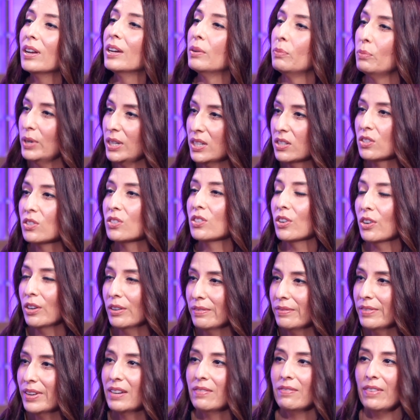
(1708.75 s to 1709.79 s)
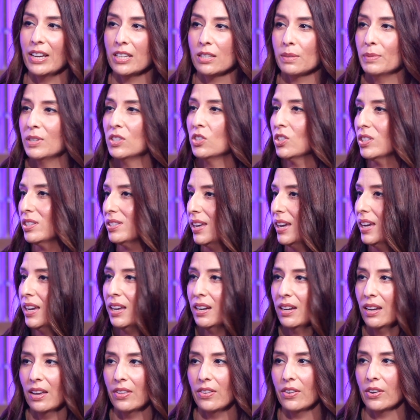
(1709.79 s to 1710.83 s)
and we deserve investment just like
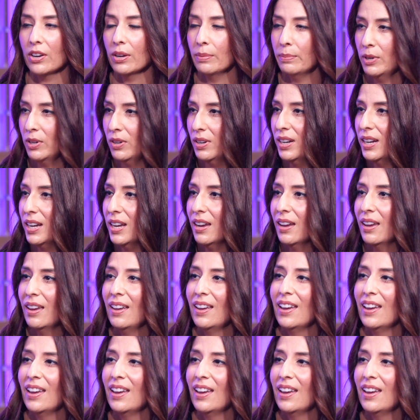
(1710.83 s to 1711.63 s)
any other community.